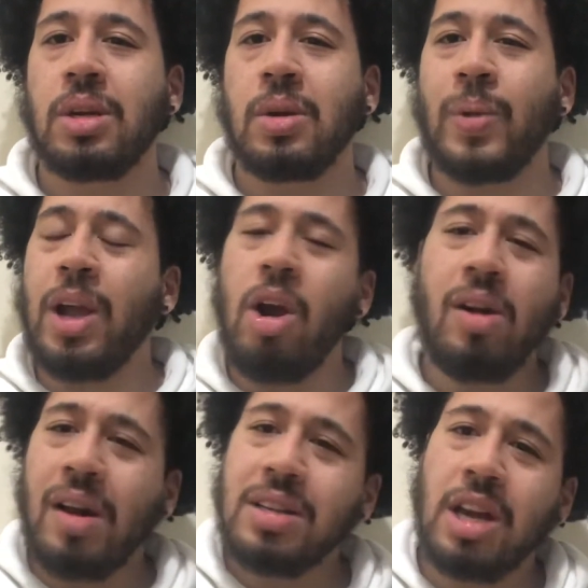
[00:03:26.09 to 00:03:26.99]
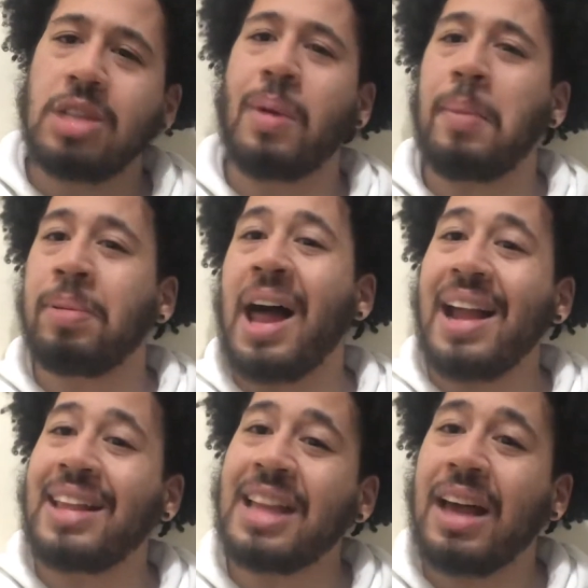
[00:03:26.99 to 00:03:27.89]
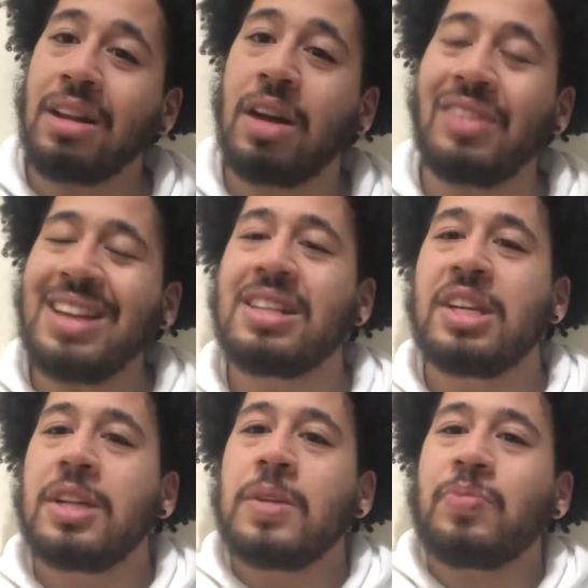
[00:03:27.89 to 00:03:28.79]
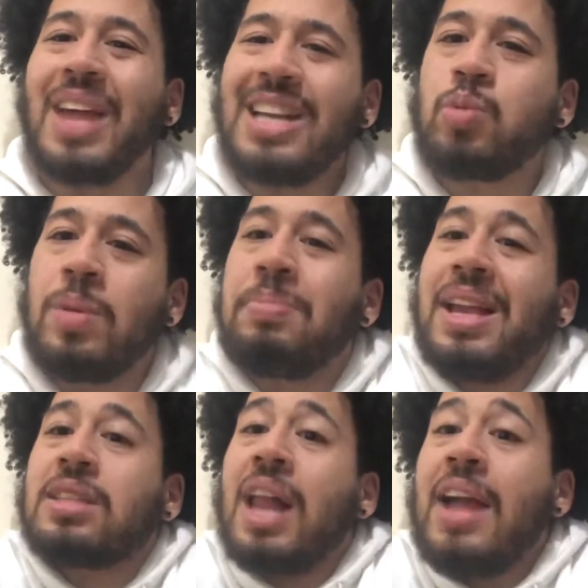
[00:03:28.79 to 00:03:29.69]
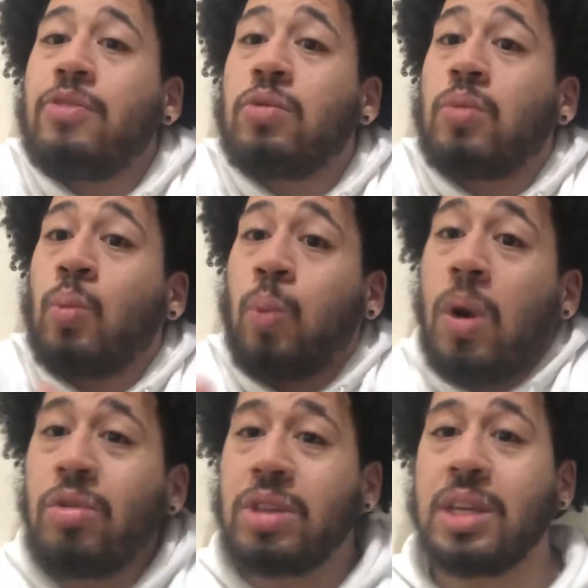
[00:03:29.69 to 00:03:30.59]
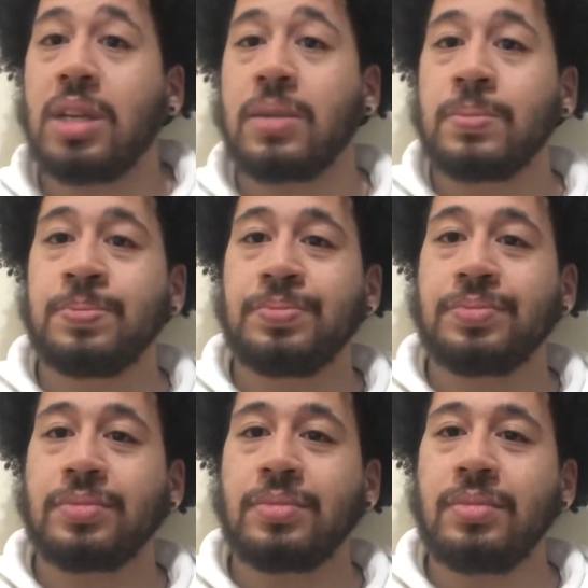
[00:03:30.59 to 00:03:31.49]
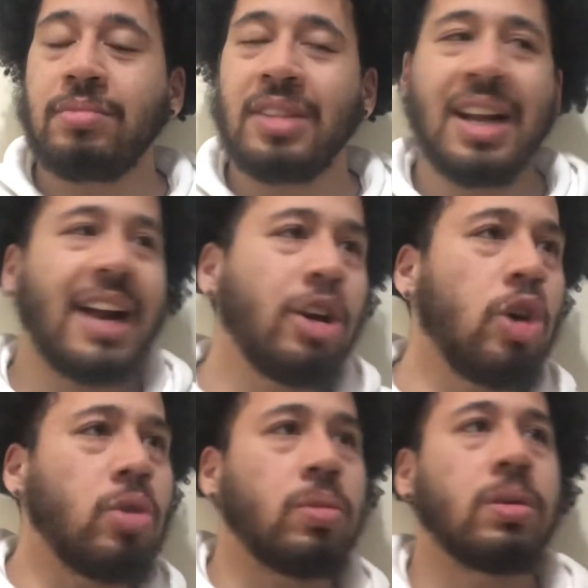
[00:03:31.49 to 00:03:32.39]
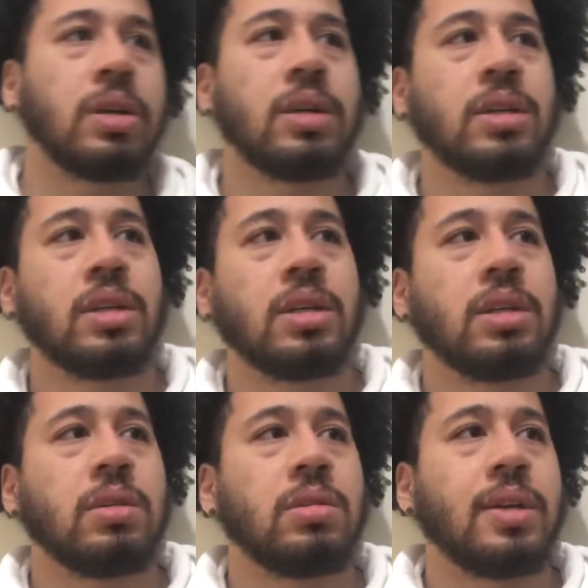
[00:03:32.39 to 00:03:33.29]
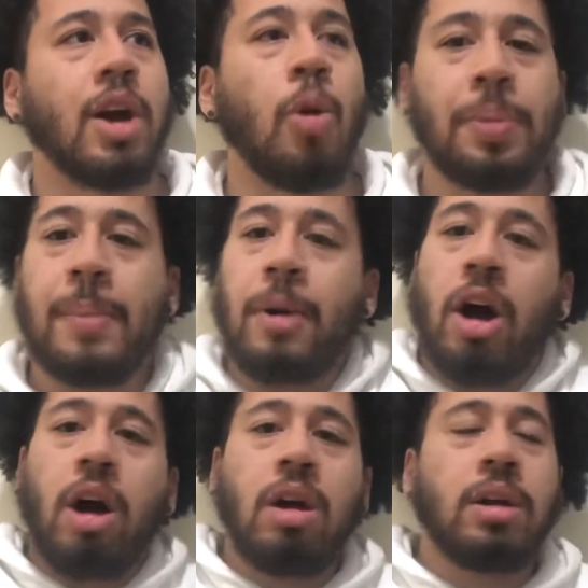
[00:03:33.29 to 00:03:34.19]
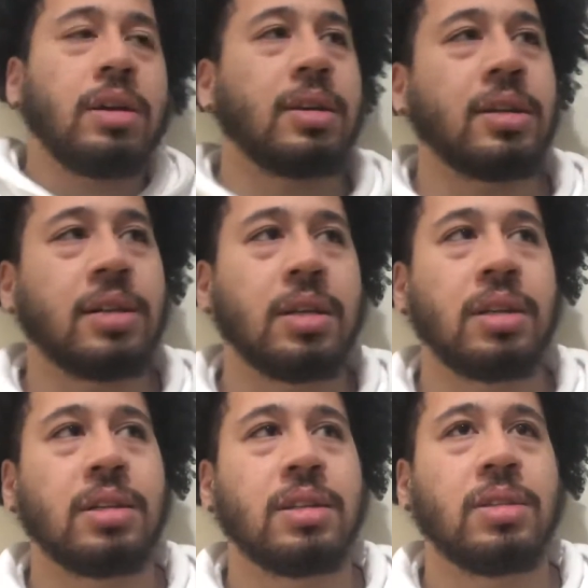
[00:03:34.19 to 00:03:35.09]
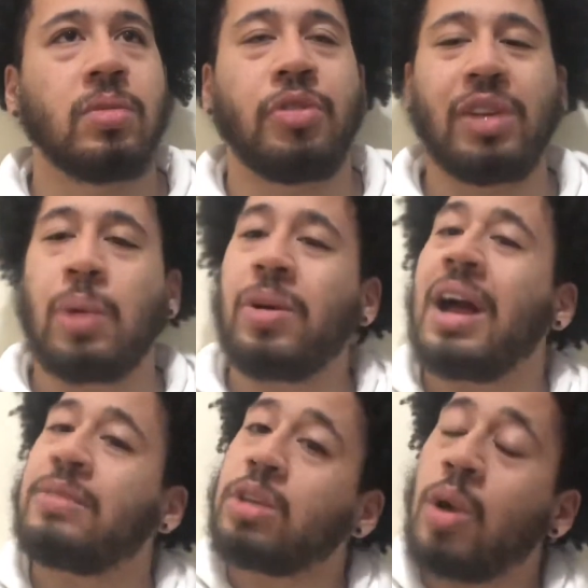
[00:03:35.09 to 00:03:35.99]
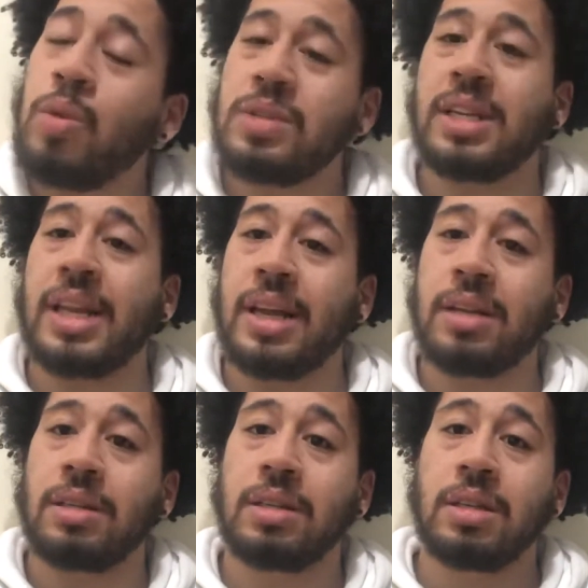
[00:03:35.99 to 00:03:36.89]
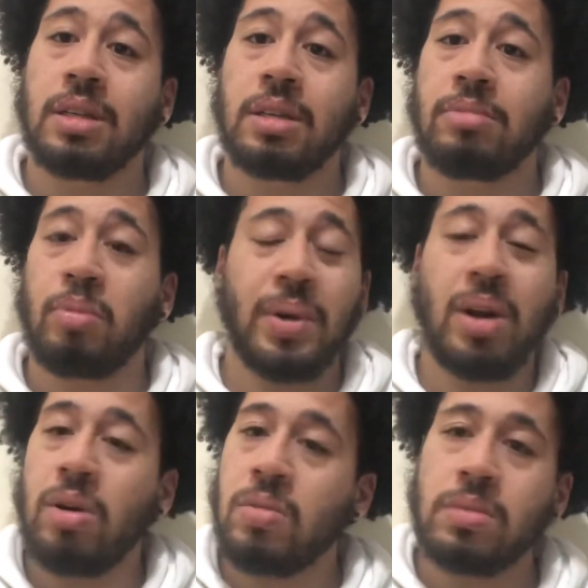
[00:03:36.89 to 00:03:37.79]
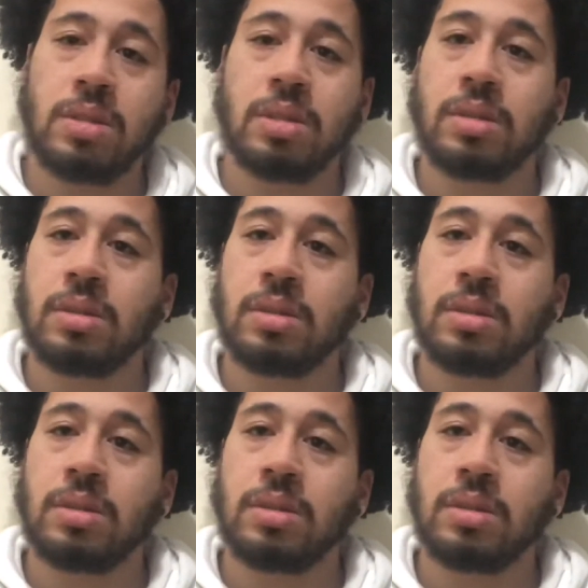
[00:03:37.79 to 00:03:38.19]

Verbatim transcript: We hurt ourselves by blocking that love. That's that's what makes life worthy. I know. Open up our heart, we feel like we're gonna have to close it again. But we don't.